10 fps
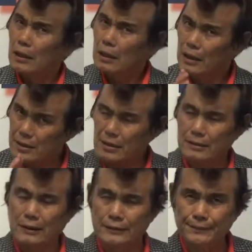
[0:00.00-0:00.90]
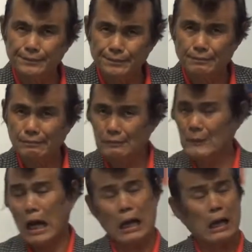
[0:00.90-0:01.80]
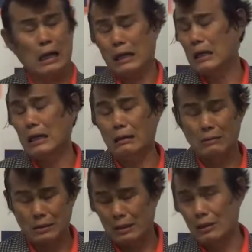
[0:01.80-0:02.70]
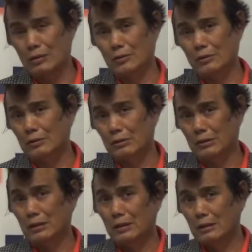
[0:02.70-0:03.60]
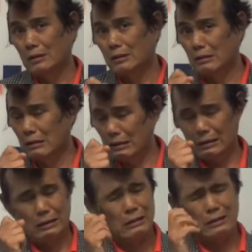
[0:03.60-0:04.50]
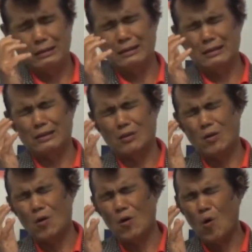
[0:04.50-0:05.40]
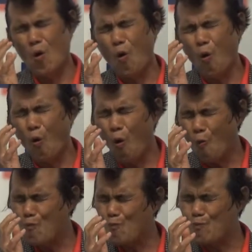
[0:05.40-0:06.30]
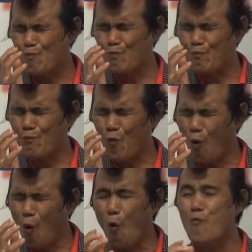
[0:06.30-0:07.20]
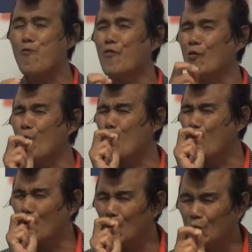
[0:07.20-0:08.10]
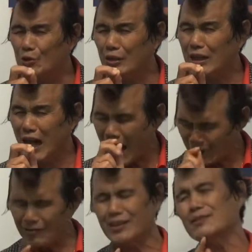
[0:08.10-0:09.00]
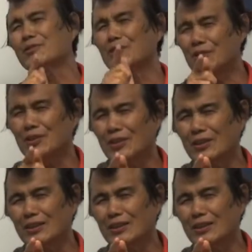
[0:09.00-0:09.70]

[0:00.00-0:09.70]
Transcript: Listen, now I'm going to tell you the hopeful word God going to give to you.